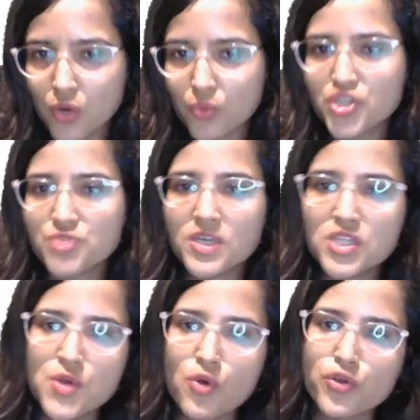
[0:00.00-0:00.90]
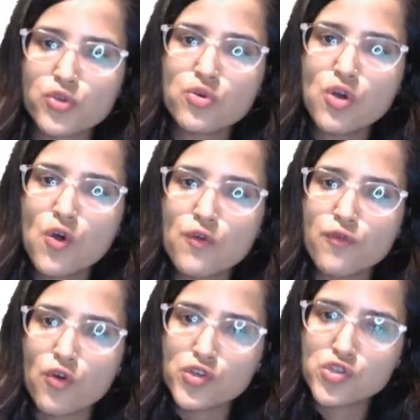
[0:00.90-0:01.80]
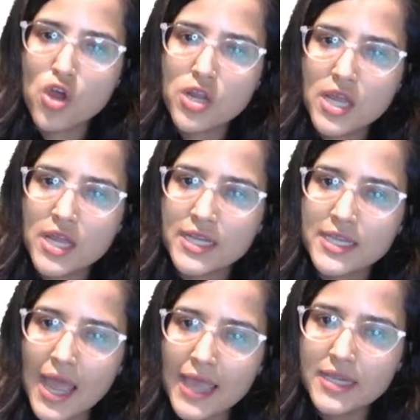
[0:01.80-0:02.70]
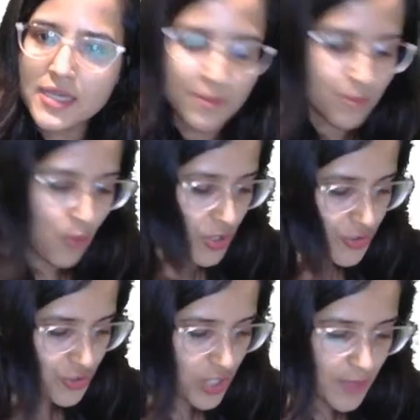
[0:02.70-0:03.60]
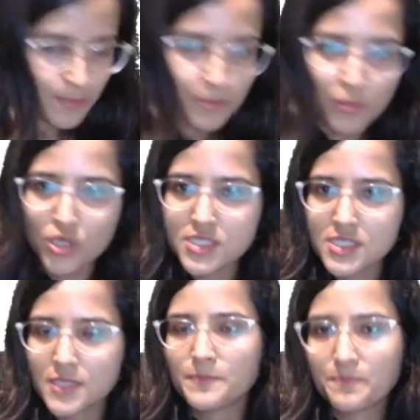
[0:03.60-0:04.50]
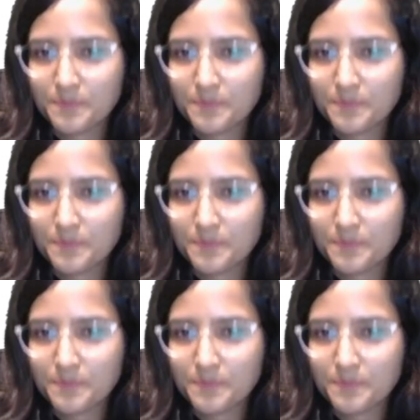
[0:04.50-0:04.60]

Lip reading: which means you're going to focus on tight monetary policy.